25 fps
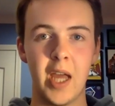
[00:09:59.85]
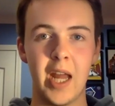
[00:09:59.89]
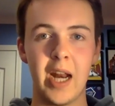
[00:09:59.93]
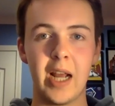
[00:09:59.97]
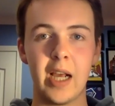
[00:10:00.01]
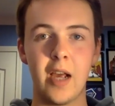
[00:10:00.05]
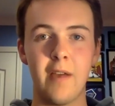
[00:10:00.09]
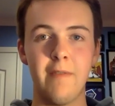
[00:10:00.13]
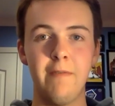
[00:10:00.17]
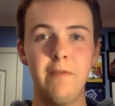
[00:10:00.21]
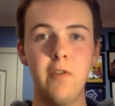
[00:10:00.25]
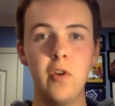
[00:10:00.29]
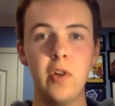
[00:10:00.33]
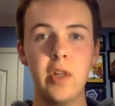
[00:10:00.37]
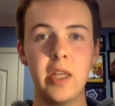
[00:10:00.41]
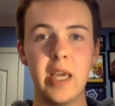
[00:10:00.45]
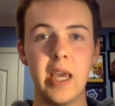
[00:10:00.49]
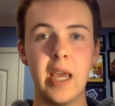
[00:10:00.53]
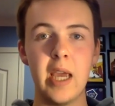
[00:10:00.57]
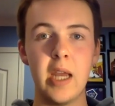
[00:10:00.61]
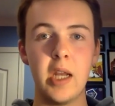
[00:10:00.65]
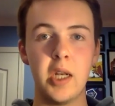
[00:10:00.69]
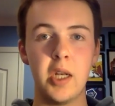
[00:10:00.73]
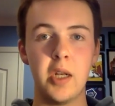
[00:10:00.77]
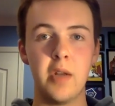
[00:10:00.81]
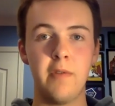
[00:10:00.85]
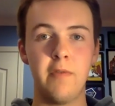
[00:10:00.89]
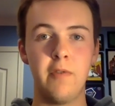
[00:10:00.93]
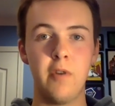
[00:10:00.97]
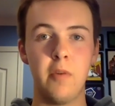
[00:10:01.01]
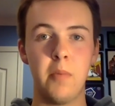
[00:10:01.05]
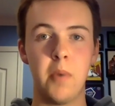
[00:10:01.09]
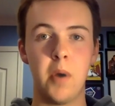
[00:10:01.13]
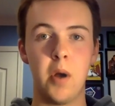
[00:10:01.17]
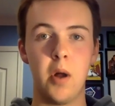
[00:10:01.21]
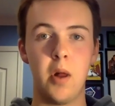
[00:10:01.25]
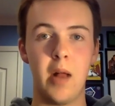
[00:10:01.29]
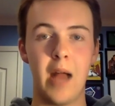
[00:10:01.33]
and I got fully into
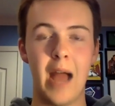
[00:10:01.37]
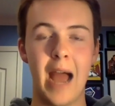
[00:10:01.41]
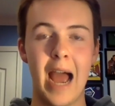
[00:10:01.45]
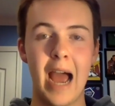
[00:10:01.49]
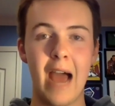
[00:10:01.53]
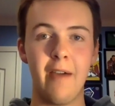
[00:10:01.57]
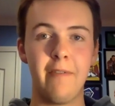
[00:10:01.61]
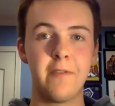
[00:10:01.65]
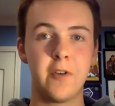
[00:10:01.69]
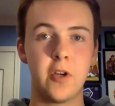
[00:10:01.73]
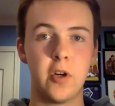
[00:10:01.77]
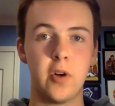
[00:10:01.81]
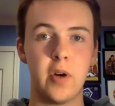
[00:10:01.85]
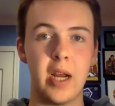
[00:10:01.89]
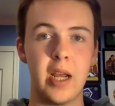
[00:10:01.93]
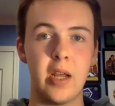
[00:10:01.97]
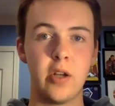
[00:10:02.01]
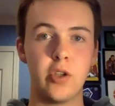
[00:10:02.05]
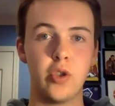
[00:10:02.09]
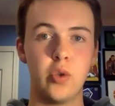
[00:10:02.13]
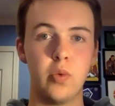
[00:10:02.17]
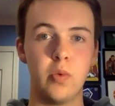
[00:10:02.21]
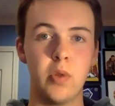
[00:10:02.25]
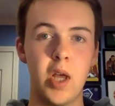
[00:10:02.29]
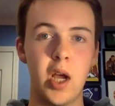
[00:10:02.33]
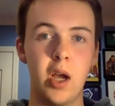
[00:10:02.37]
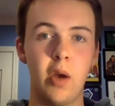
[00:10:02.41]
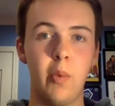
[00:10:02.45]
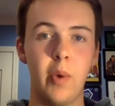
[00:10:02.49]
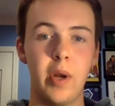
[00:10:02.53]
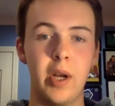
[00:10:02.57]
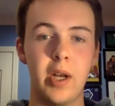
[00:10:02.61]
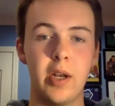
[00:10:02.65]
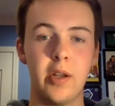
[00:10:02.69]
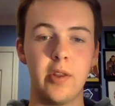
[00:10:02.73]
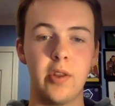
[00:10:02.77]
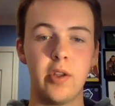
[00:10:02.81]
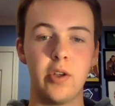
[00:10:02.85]
football after Andrew Luck
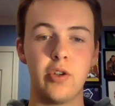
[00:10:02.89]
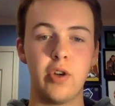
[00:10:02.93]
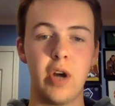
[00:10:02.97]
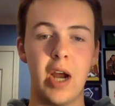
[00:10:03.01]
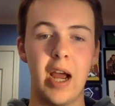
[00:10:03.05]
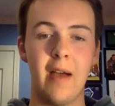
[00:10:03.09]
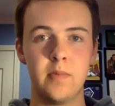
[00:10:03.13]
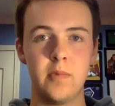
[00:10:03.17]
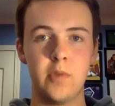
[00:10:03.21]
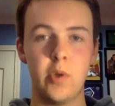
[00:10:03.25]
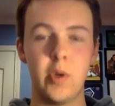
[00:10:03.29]
went into the draft.